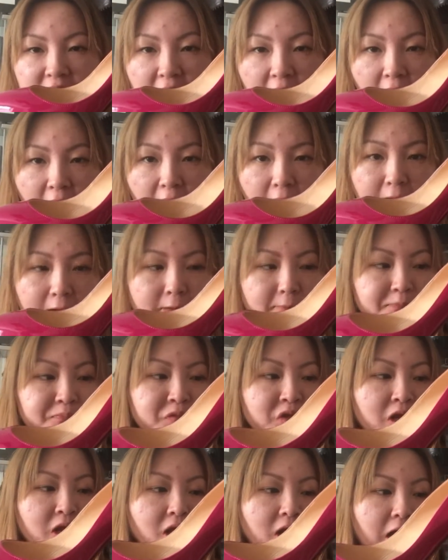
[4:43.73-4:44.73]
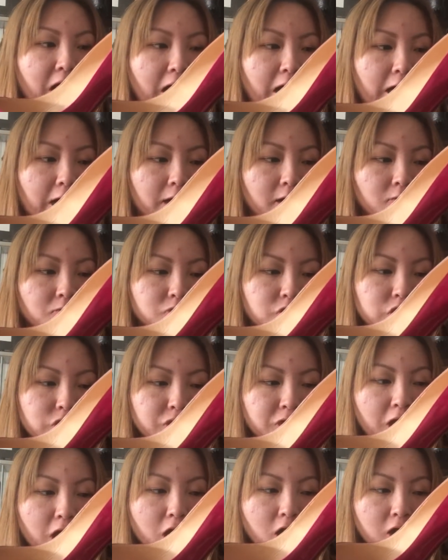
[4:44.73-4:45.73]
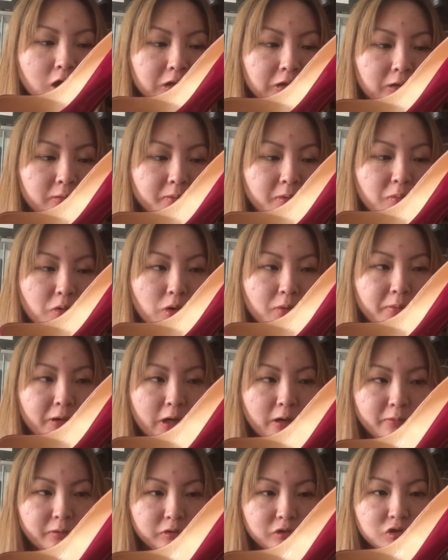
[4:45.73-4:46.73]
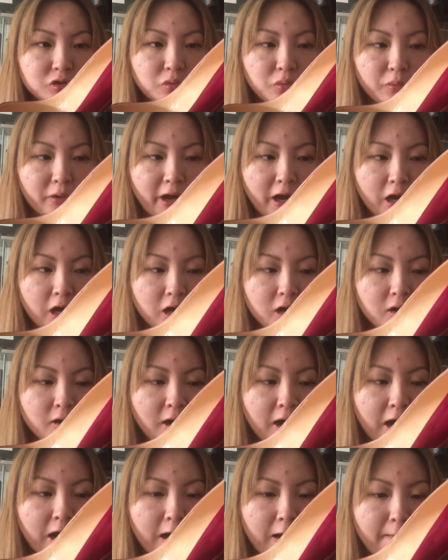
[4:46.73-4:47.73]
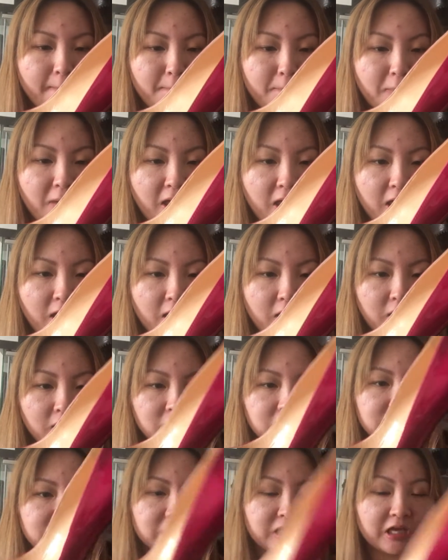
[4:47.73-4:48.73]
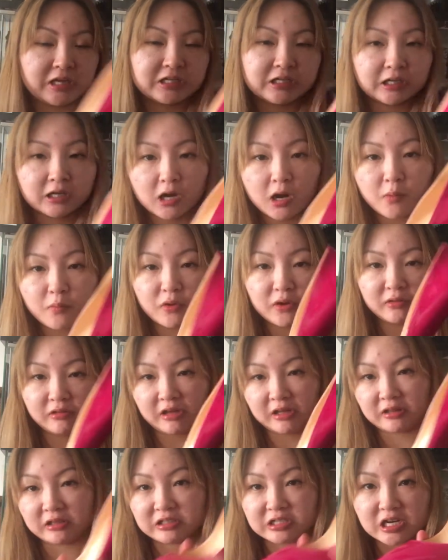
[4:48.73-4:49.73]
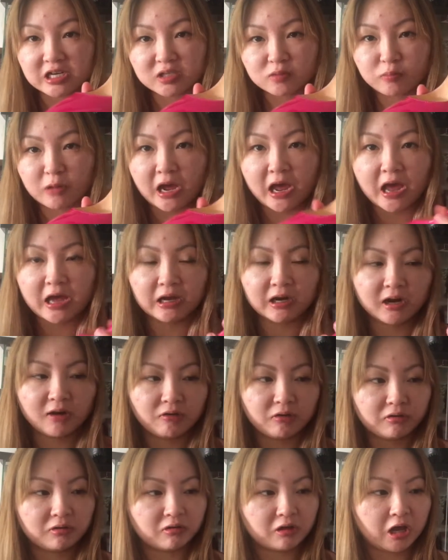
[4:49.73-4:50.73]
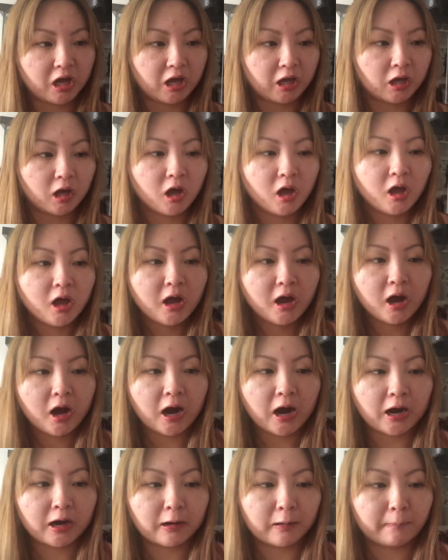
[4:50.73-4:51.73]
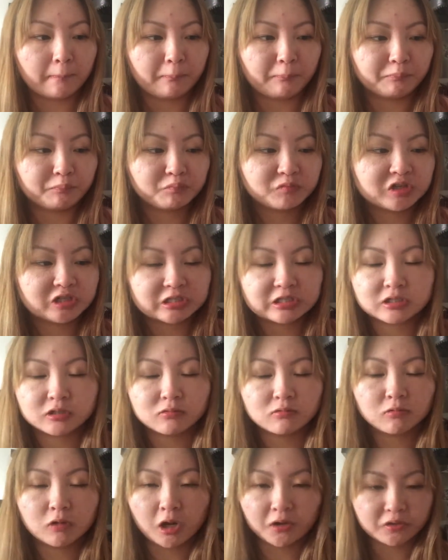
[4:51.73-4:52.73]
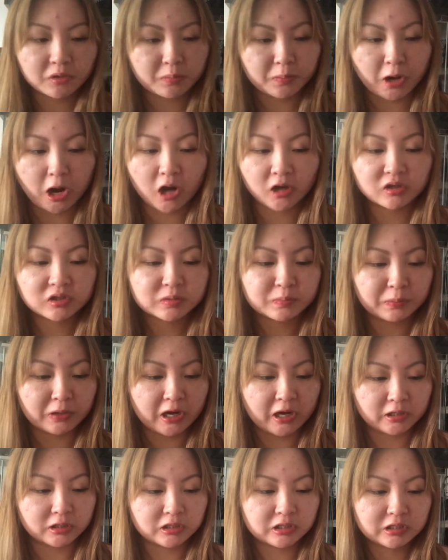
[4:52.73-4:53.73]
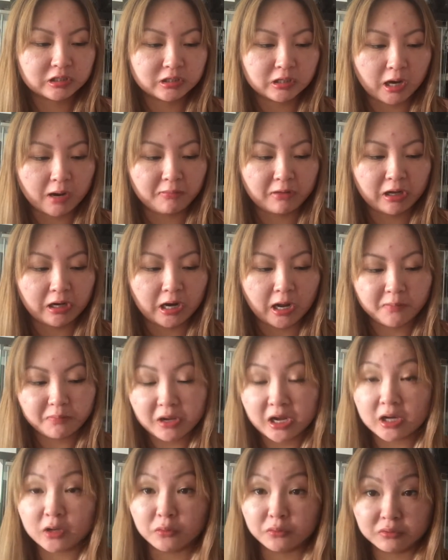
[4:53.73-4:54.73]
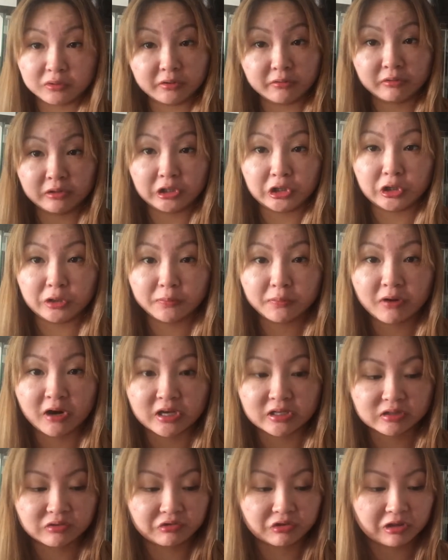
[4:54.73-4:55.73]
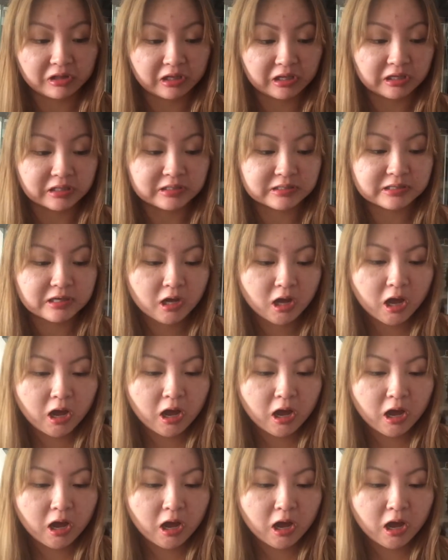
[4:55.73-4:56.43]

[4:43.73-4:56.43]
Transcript: high. So they are a little bit more bearable to wear, and they did come with like the dust bag and everything, just not the box, but I mean, I paid a really, really good price for these.